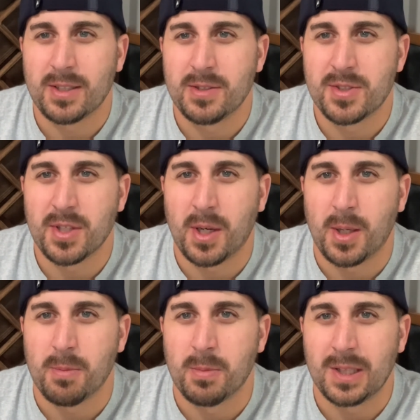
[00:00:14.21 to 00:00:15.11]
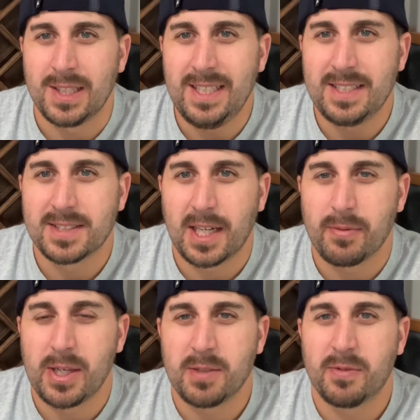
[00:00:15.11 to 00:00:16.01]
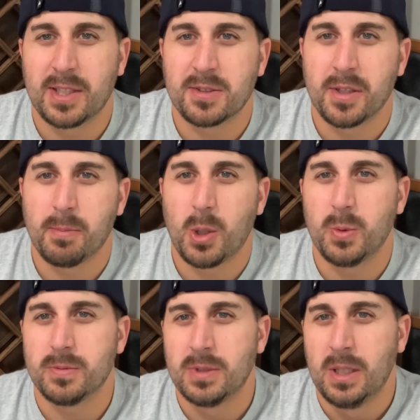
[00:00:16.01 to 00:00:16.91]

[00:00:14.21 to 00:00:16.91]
some leaks that I've had to fix on the boat.